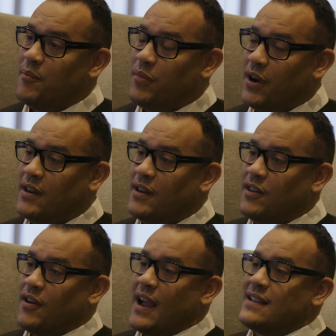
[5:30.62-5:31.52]

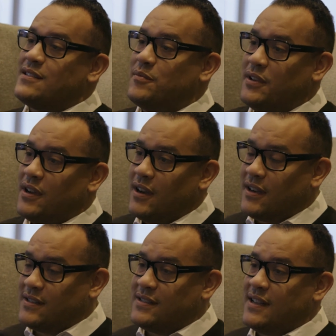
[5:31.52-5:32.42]
But there has to be a
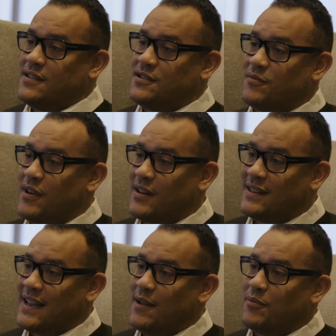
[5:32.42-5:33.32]
consensus around
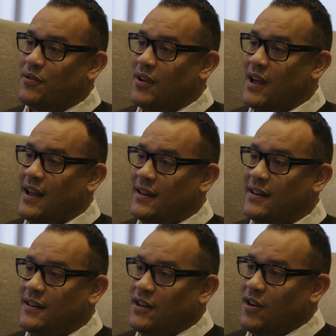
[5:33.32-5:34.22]
a table
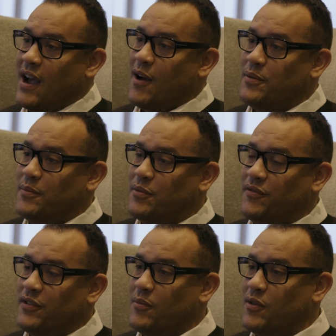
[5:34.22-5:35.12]
on, how people
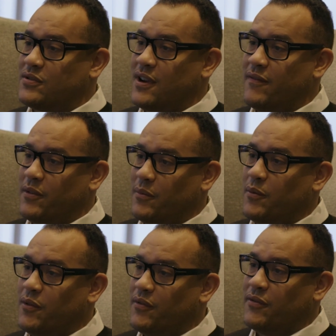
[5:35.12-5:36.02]
feel most
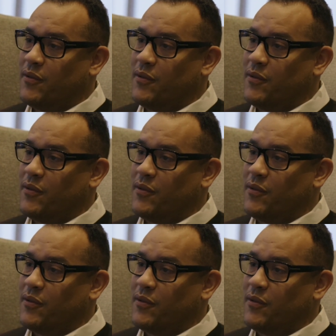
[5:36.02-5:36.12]
comfortable moving